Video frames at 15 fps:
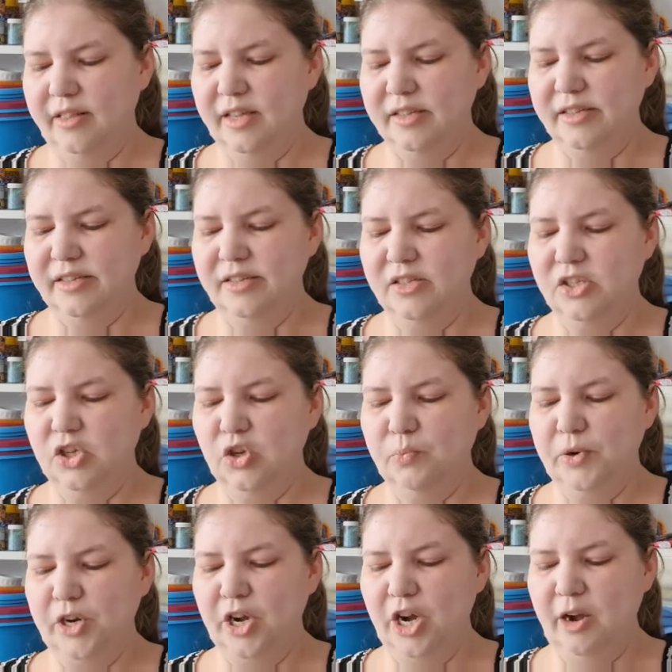this is
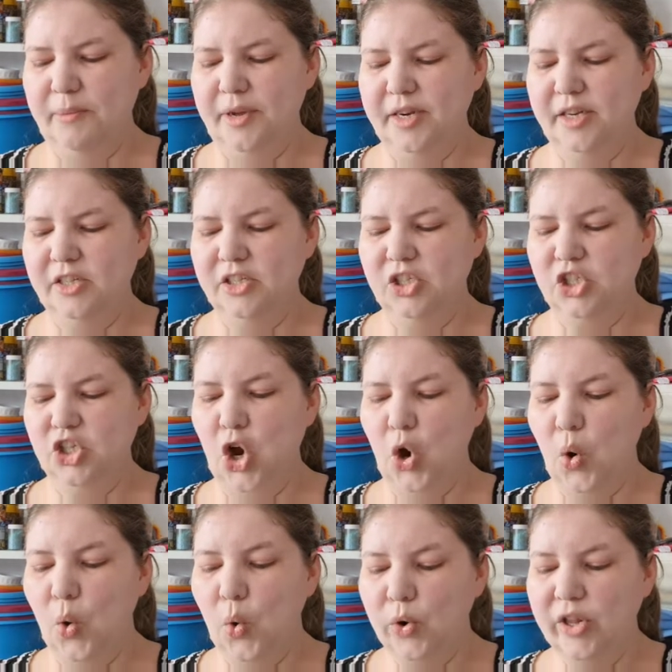super common. This has
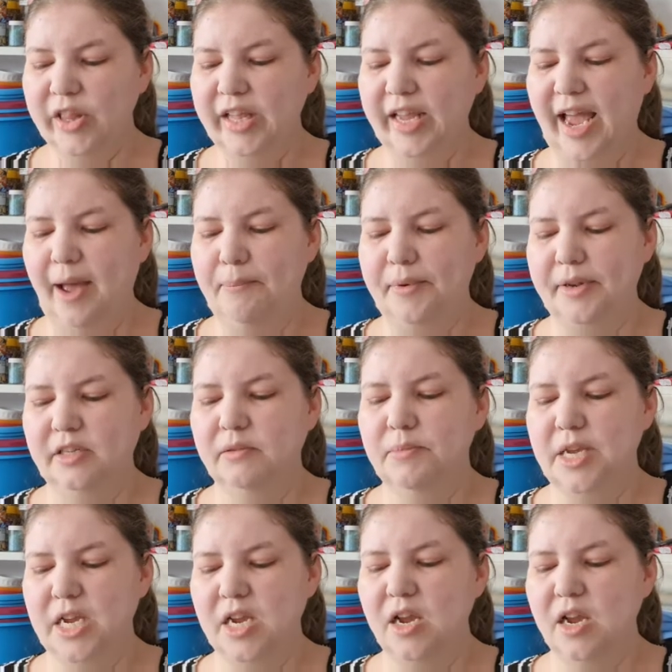totally happened to
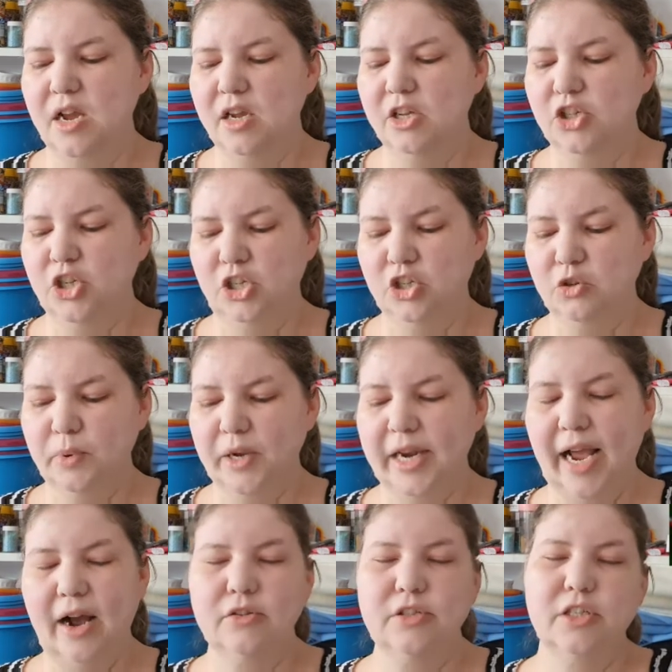me. Gingerbread
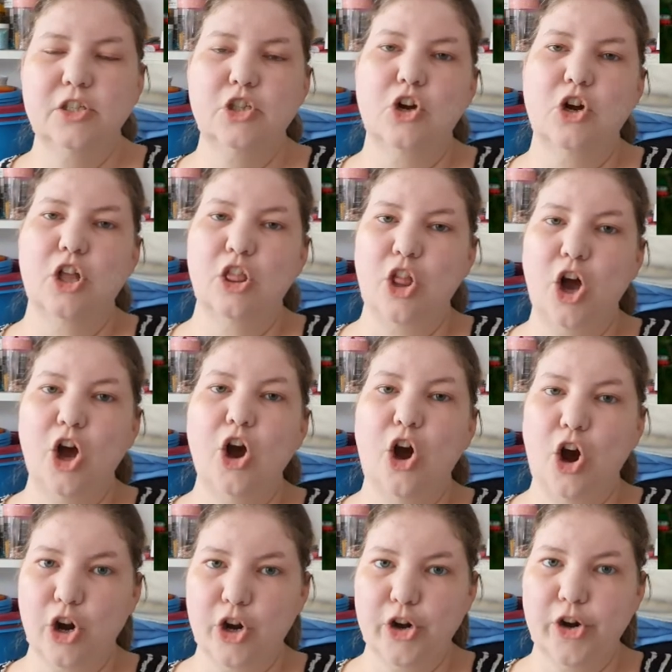houses are a lot
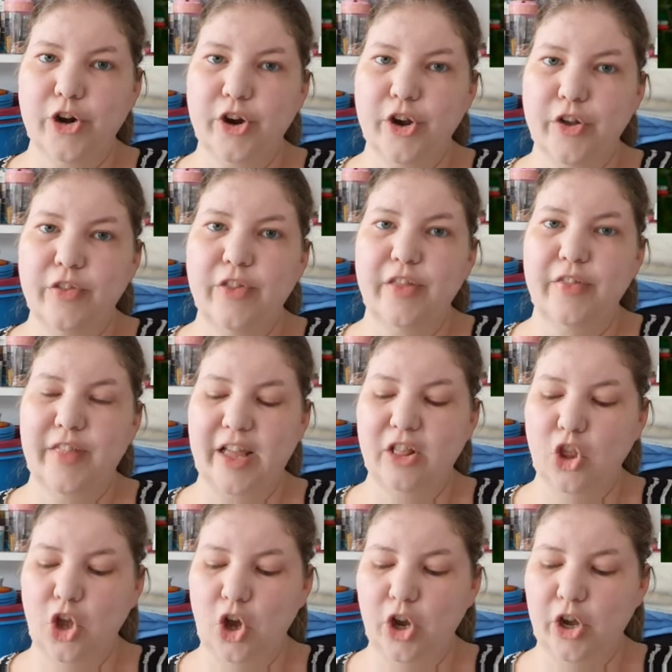harder than they
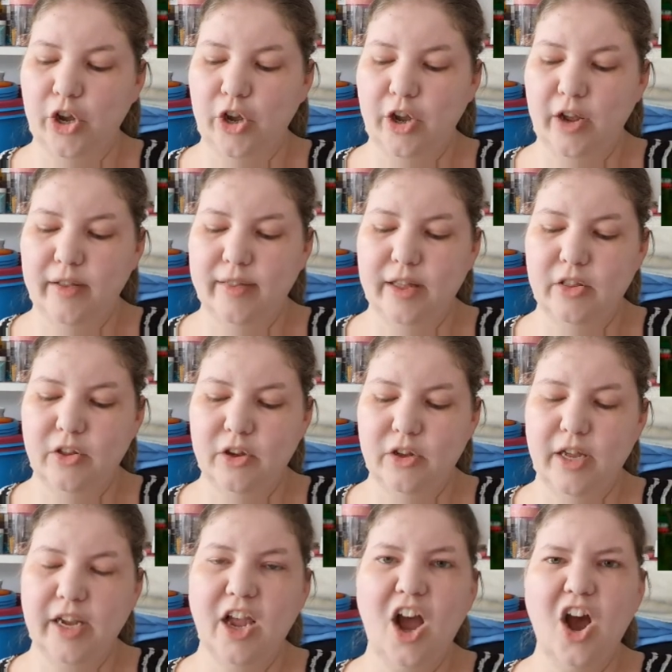look. They look
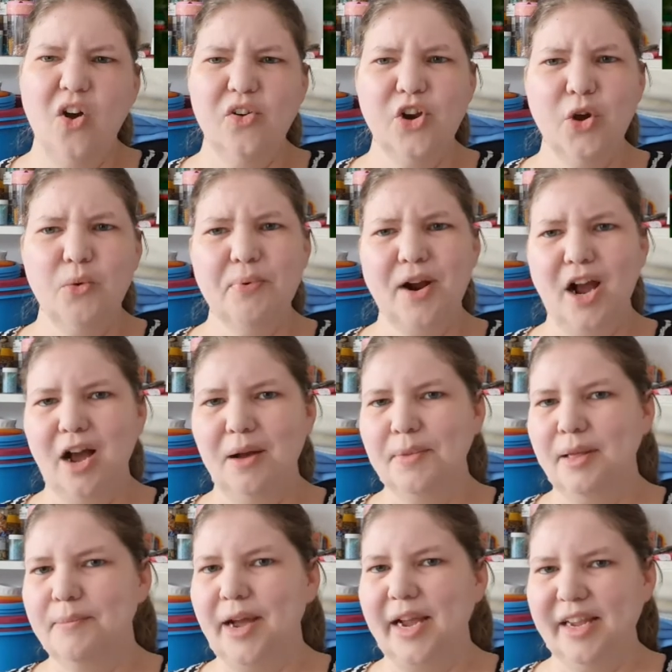like, oh, no
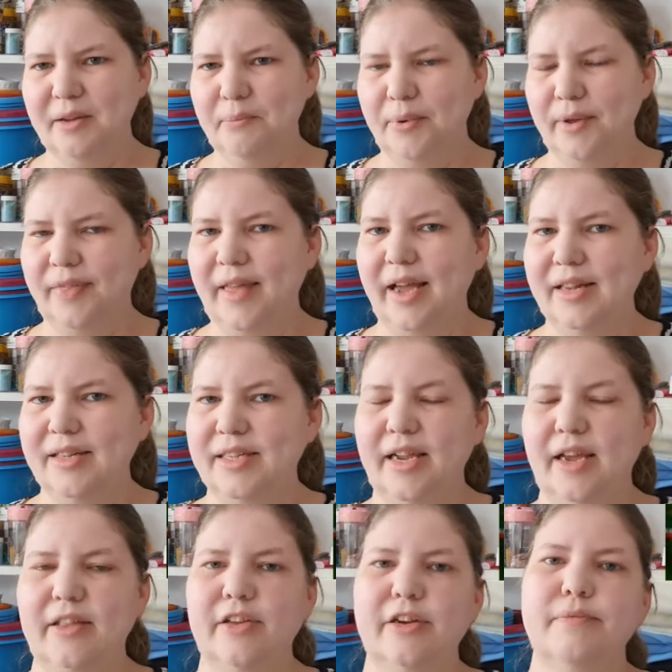problem. I can put that
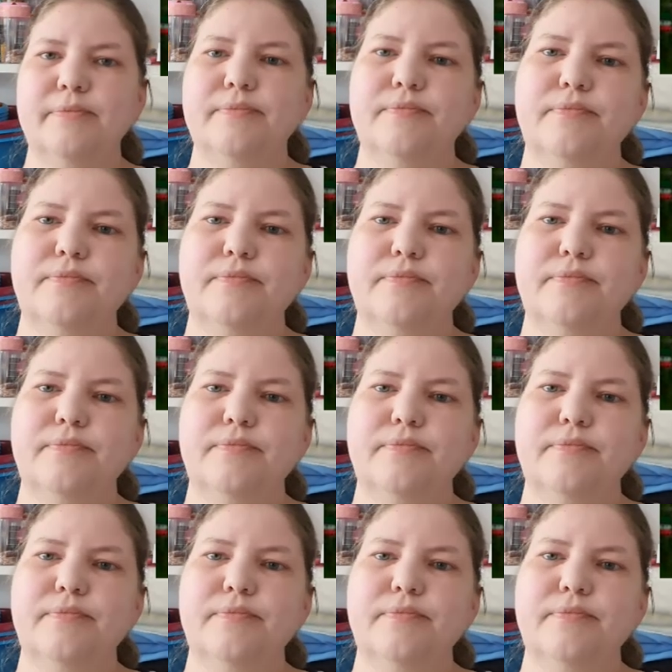together.